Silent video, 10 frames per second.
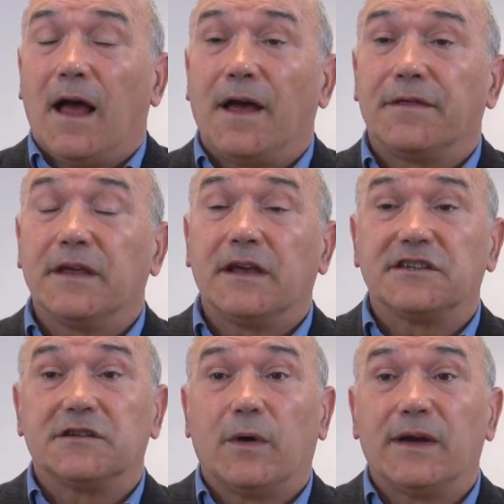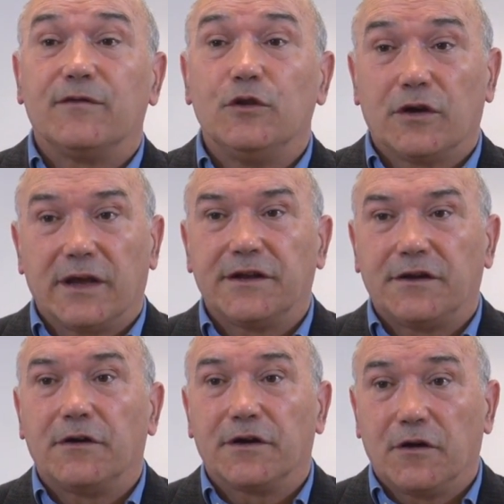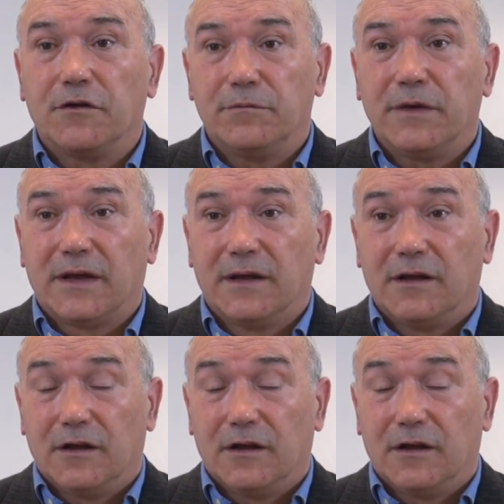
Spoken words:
I think it's a way of looking at our economy,